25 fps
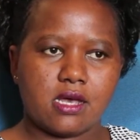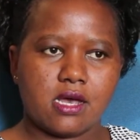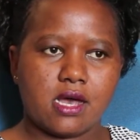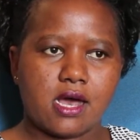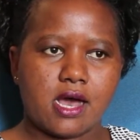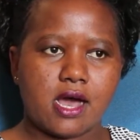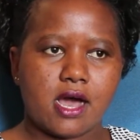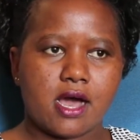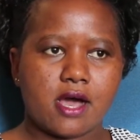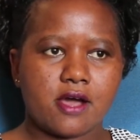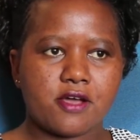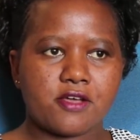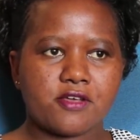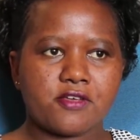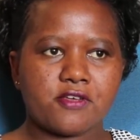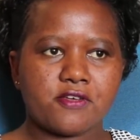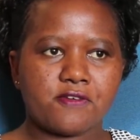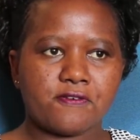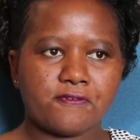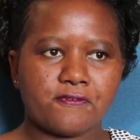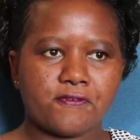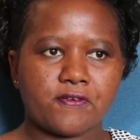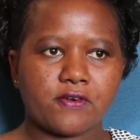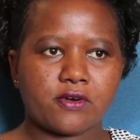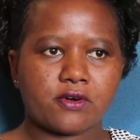
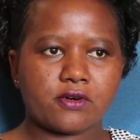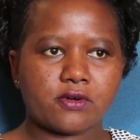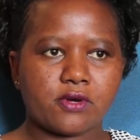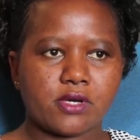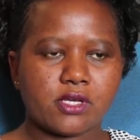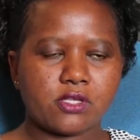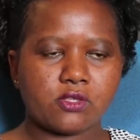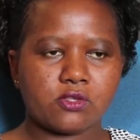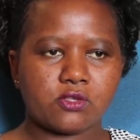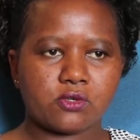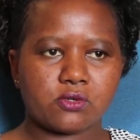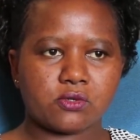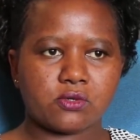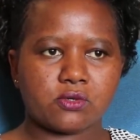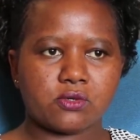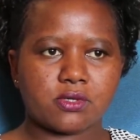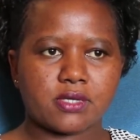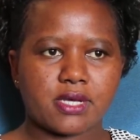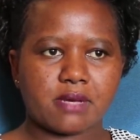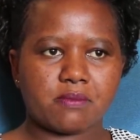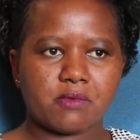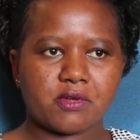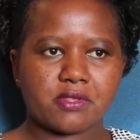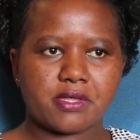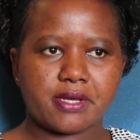If you're going through
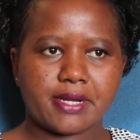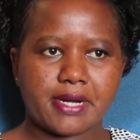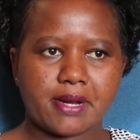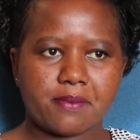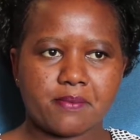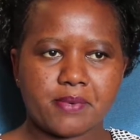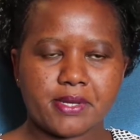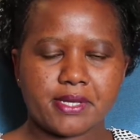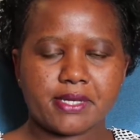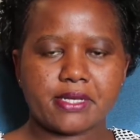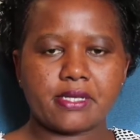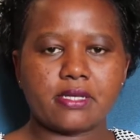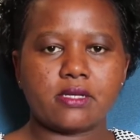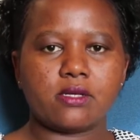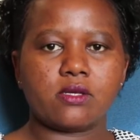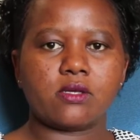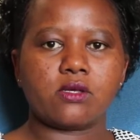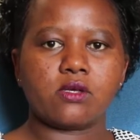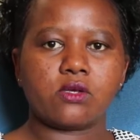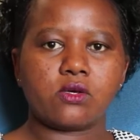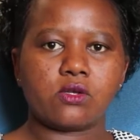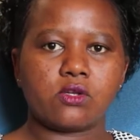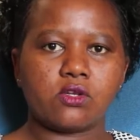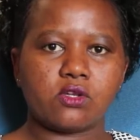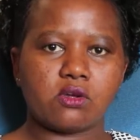chemotherapy,
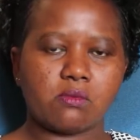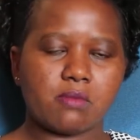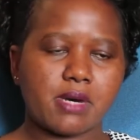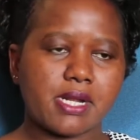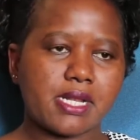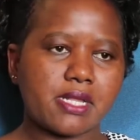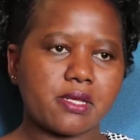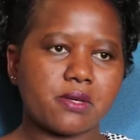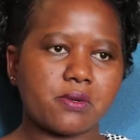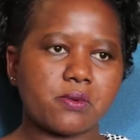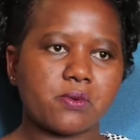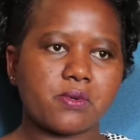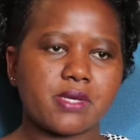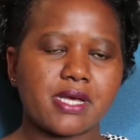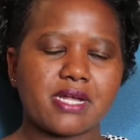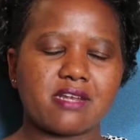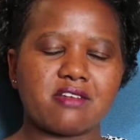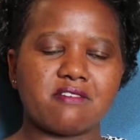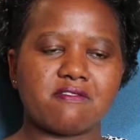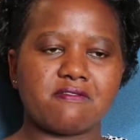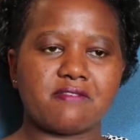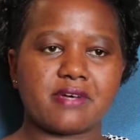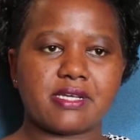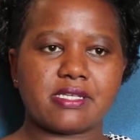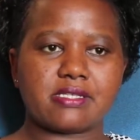normally we
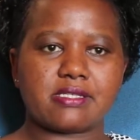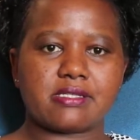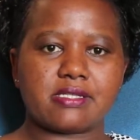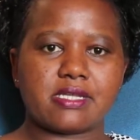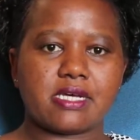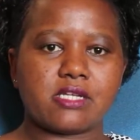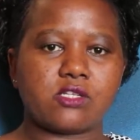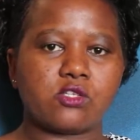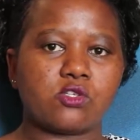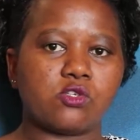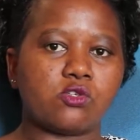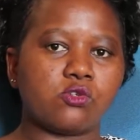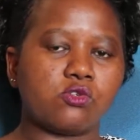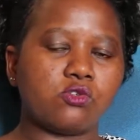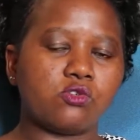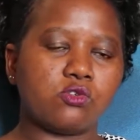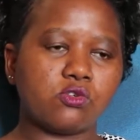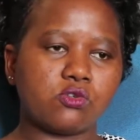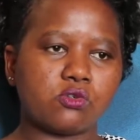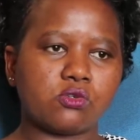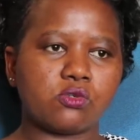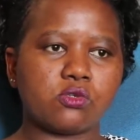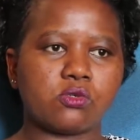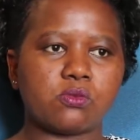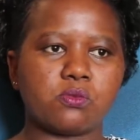advise that you
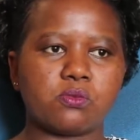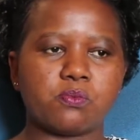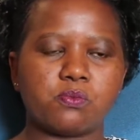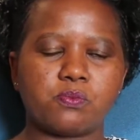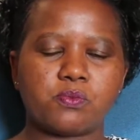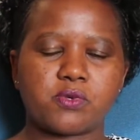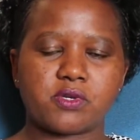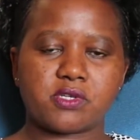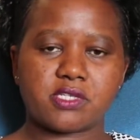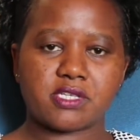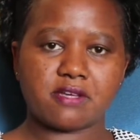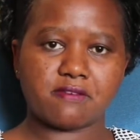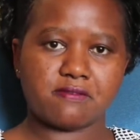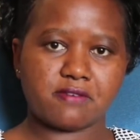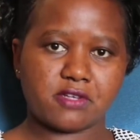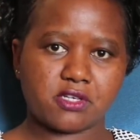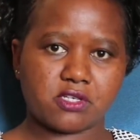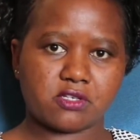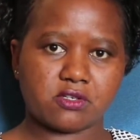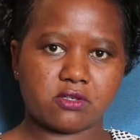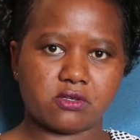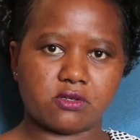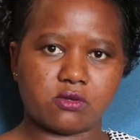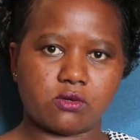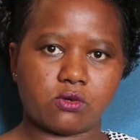do
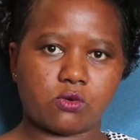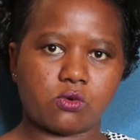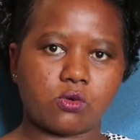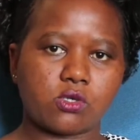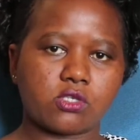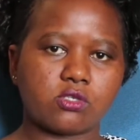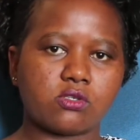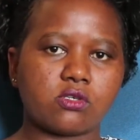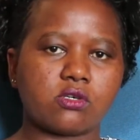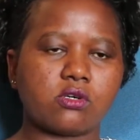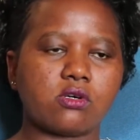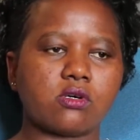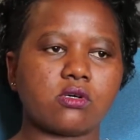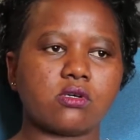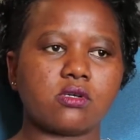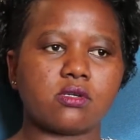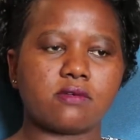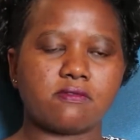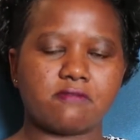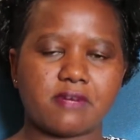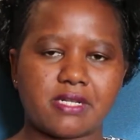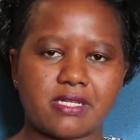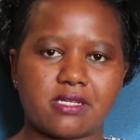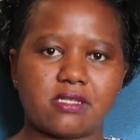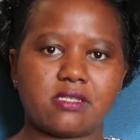preservation, what you call
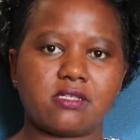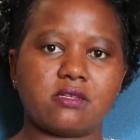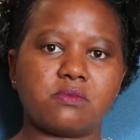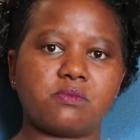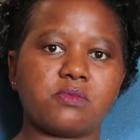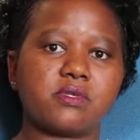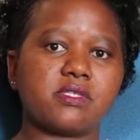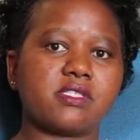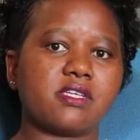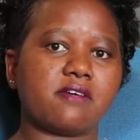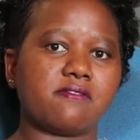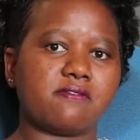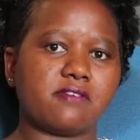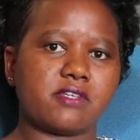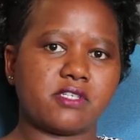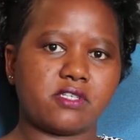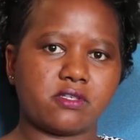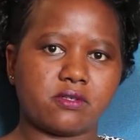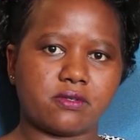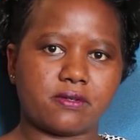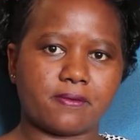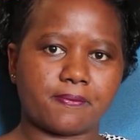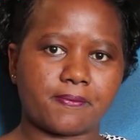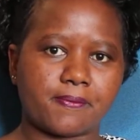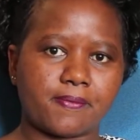fertility
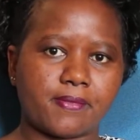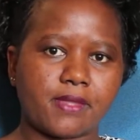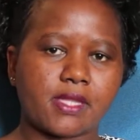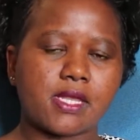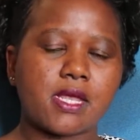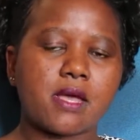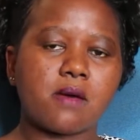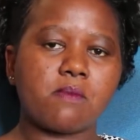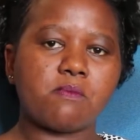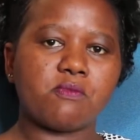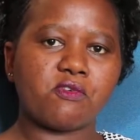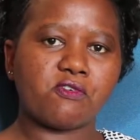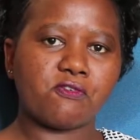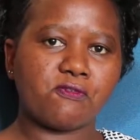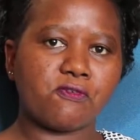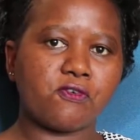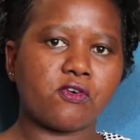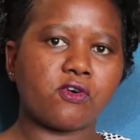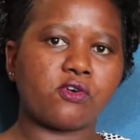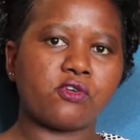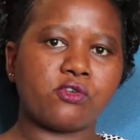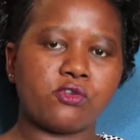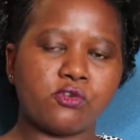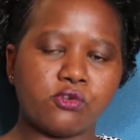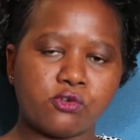preservation,
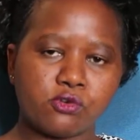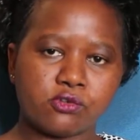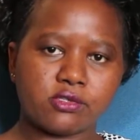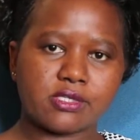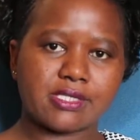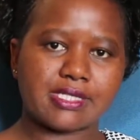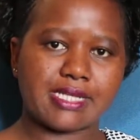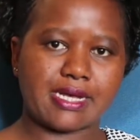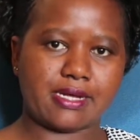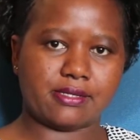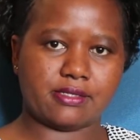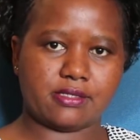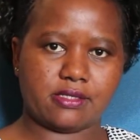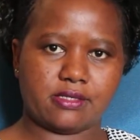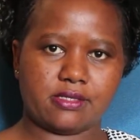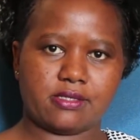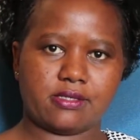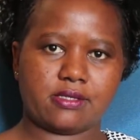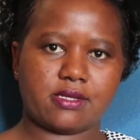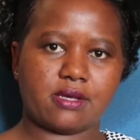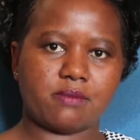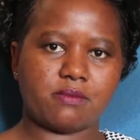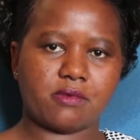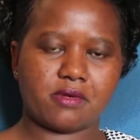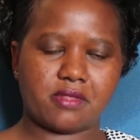before you start
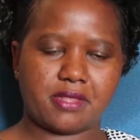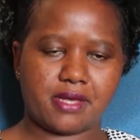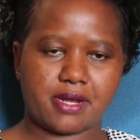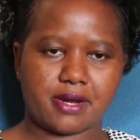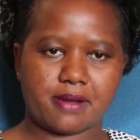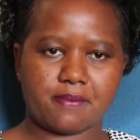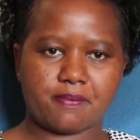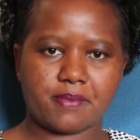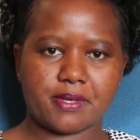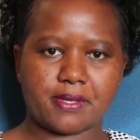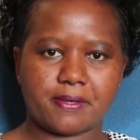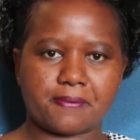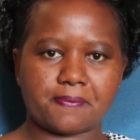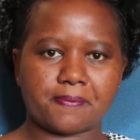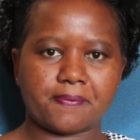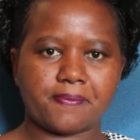chemotherapy.